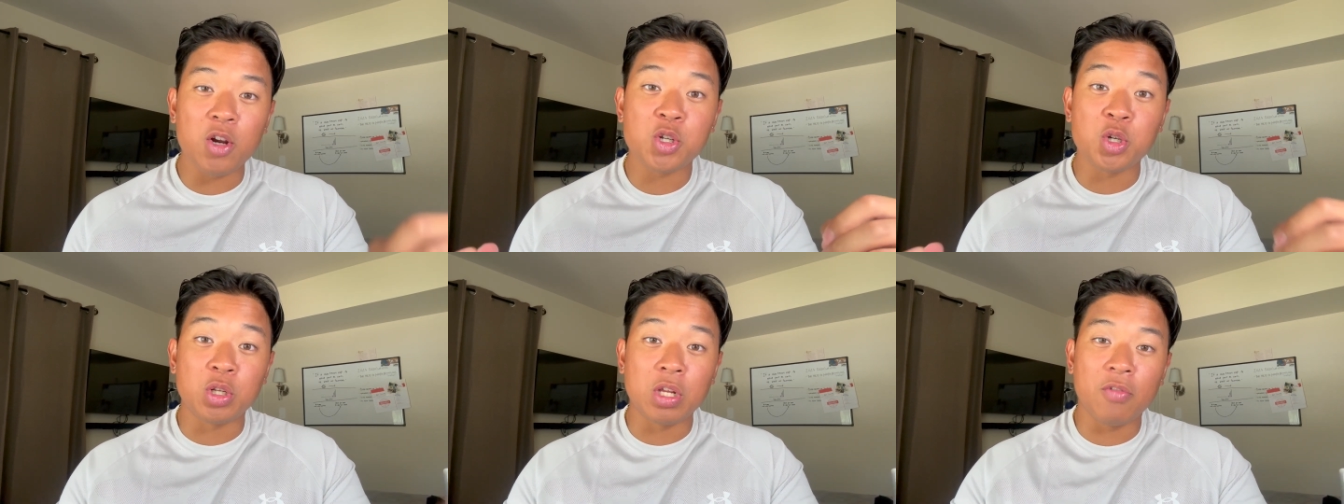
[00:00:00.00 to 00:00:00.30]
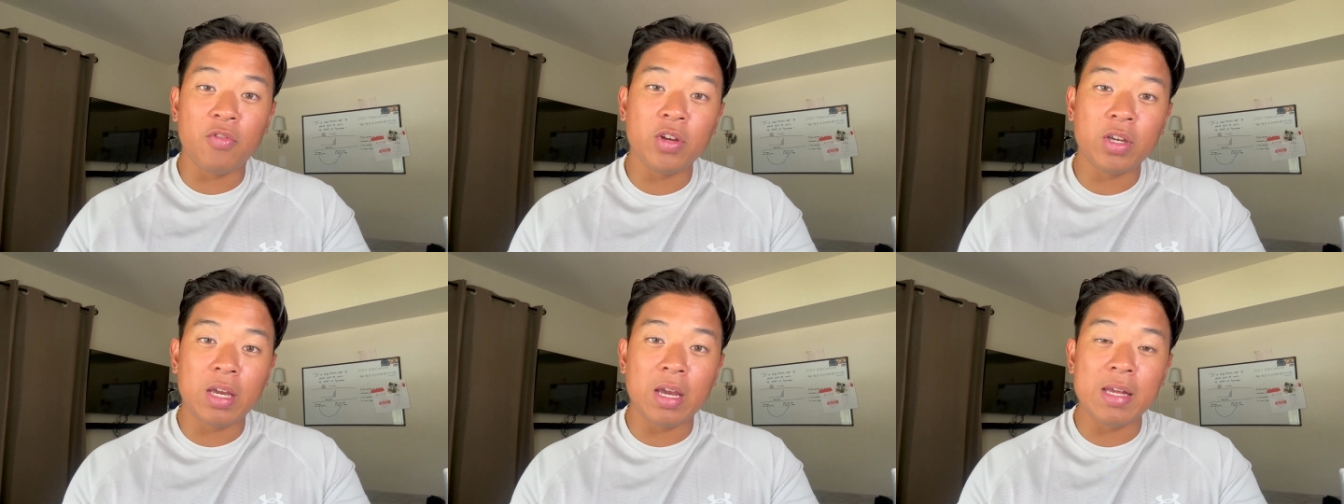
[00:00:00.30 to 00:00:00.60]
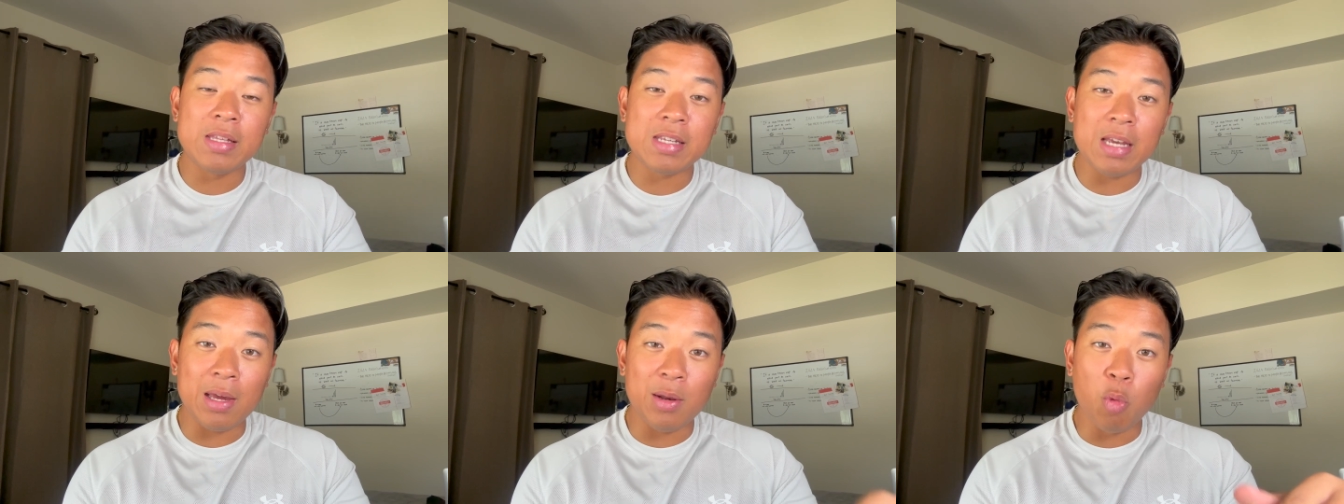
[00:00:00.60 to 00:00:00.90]

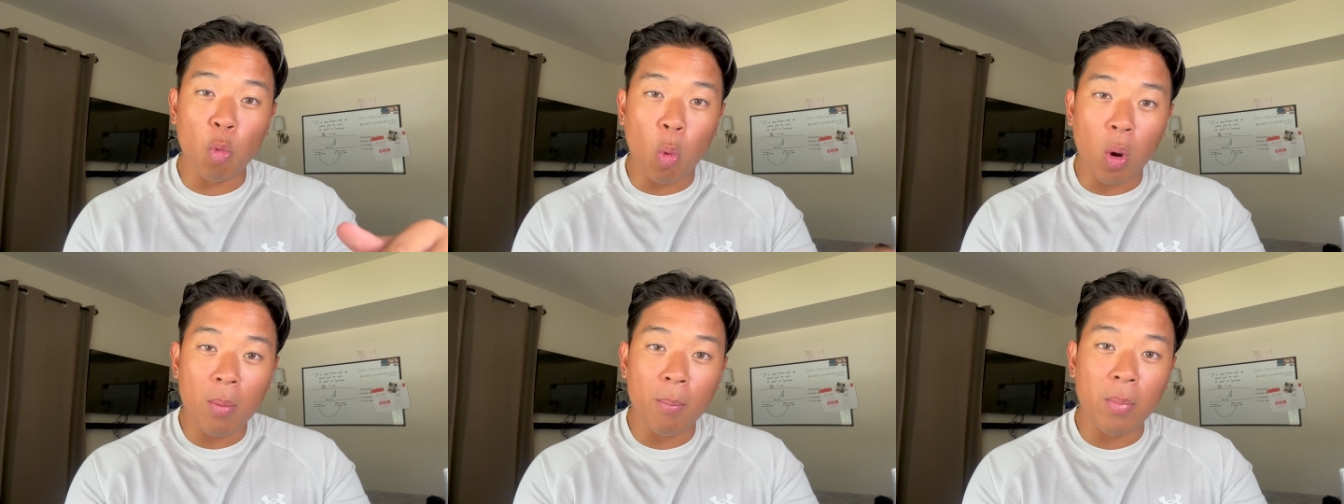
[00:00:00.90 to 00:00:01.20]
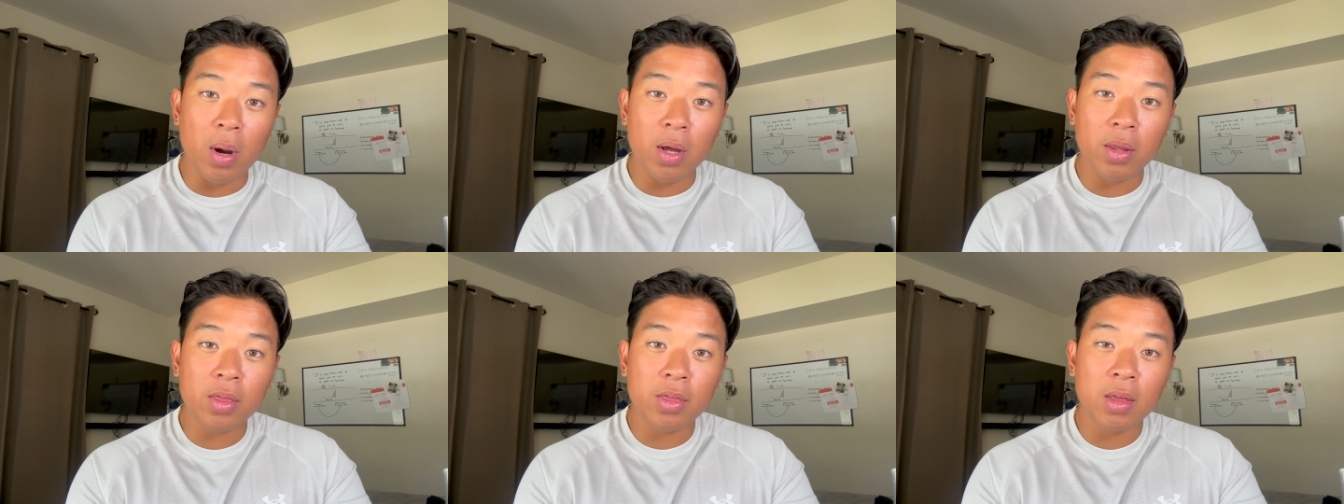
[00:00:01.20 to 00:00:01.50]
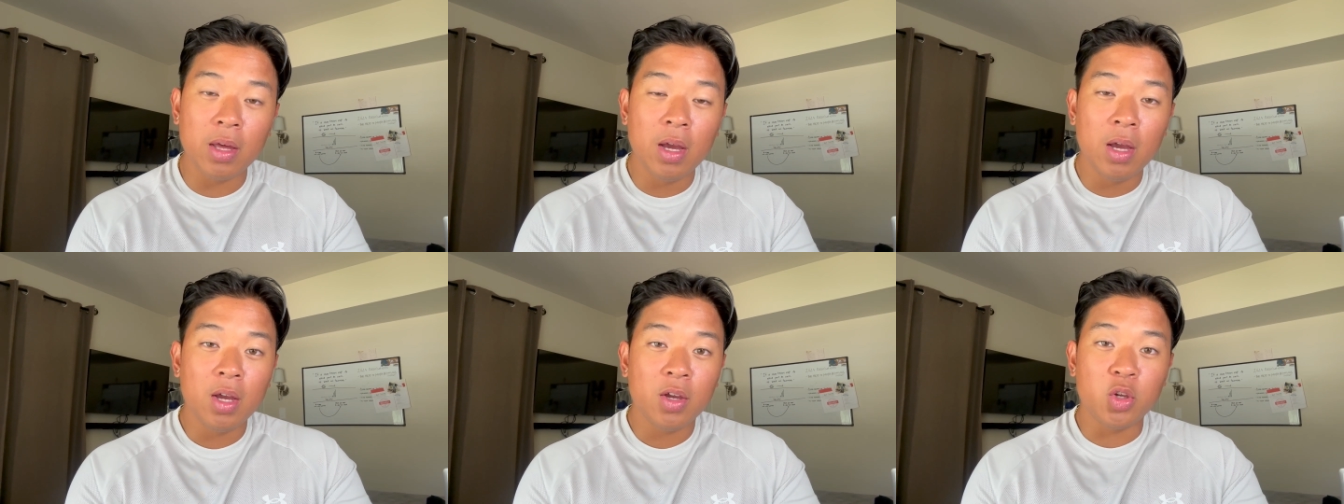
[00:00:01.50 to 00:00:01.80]
certificate in one month,
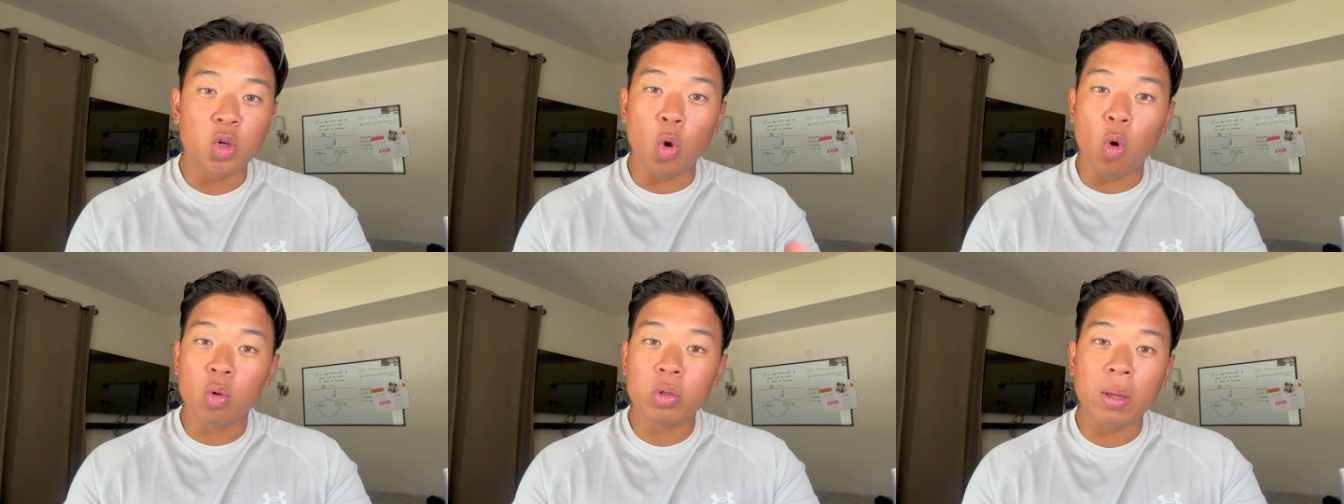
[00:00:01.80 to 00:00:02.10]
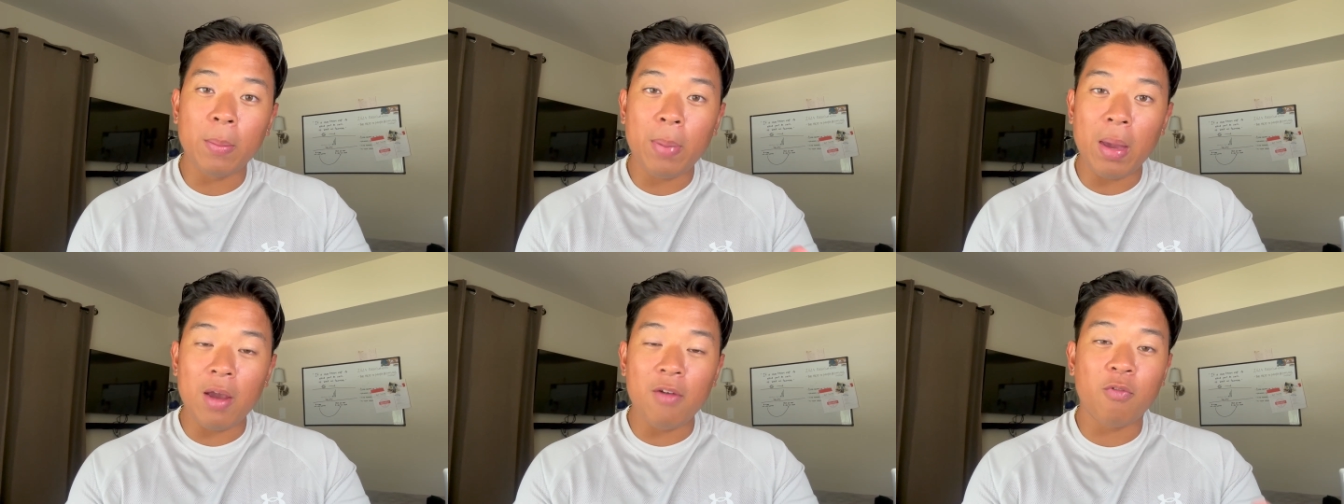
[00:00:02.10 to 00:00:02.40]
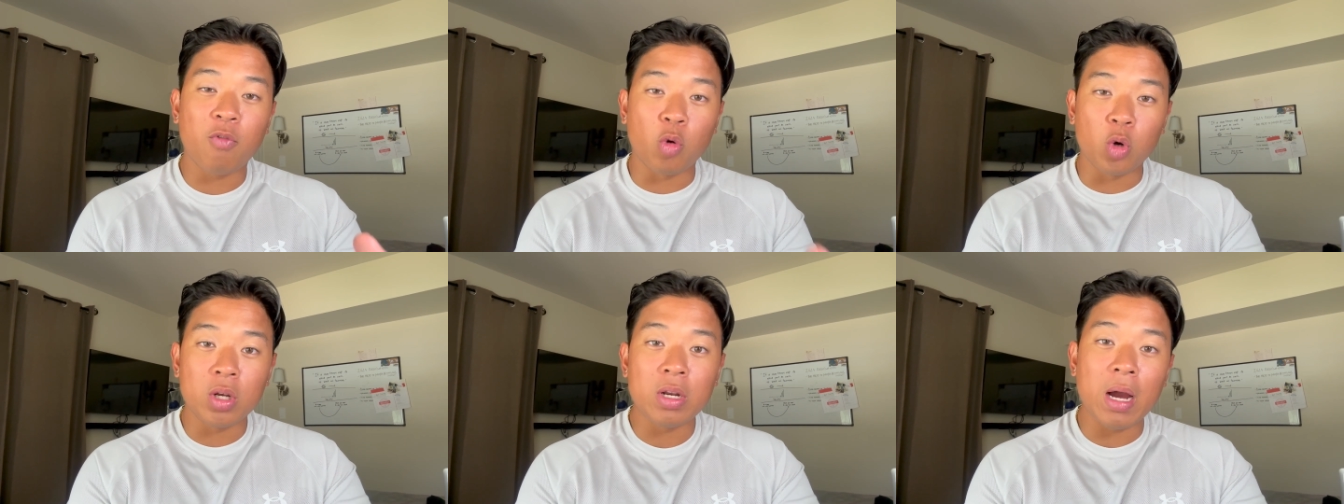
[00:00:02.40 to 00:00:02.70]
You'll only pay
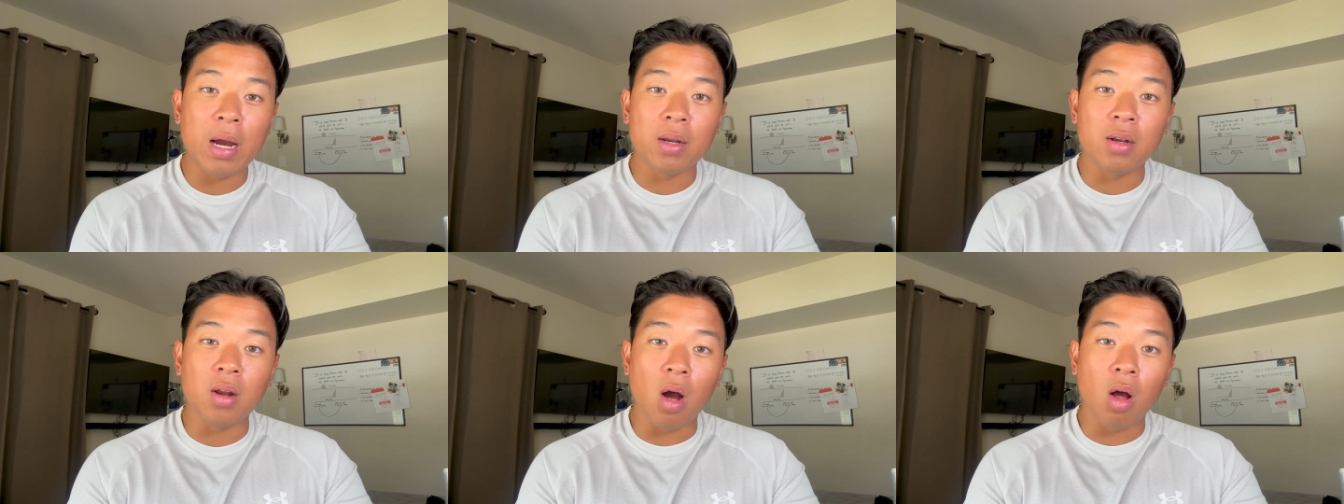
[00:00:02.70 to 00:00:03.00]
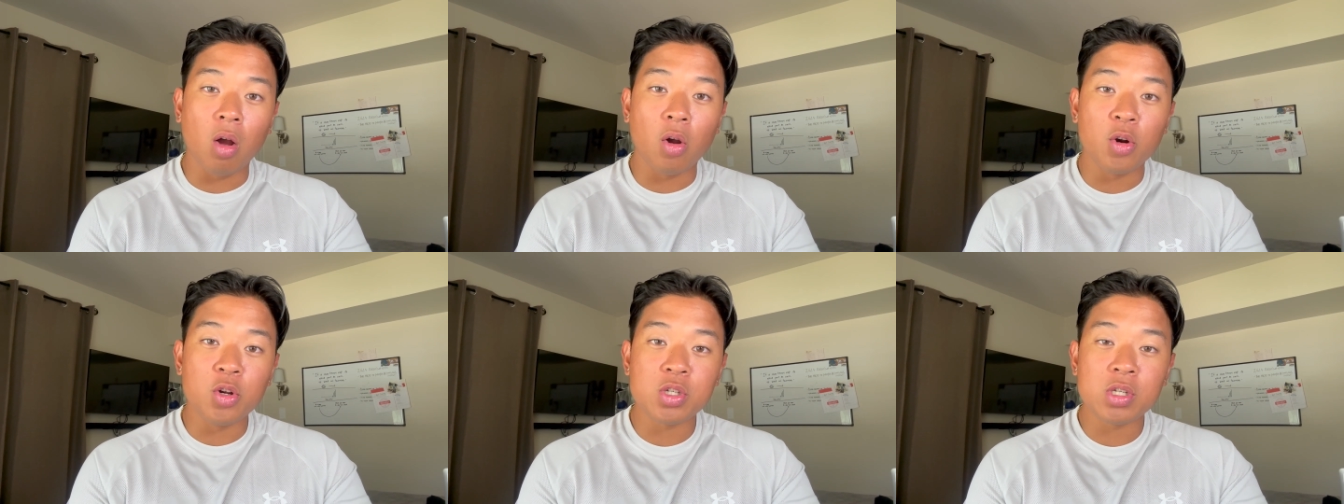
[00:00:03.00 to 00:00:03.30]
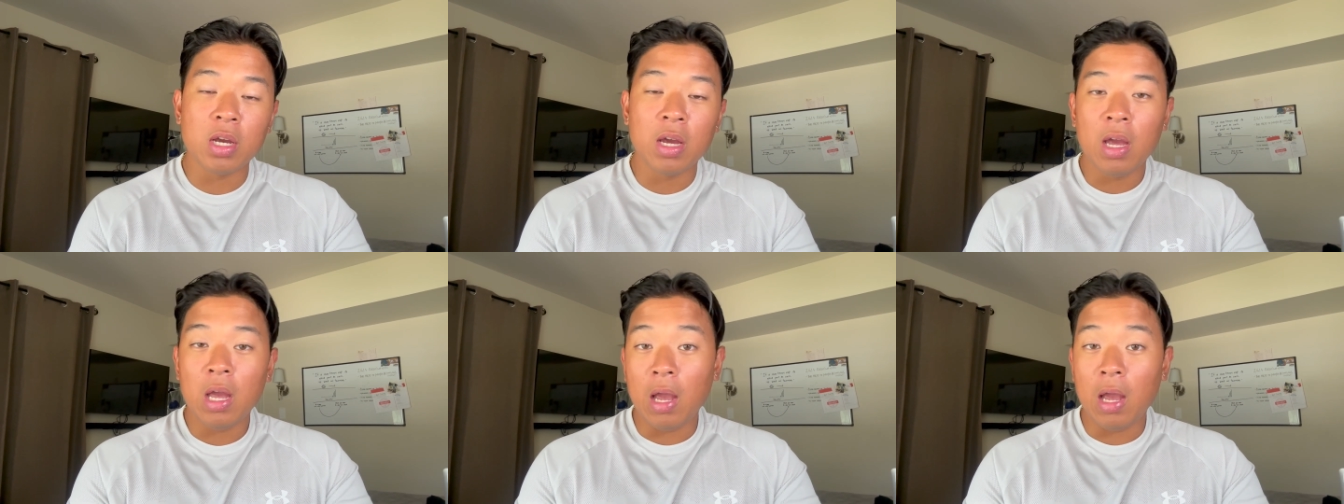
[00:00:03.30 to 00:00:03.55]
$49.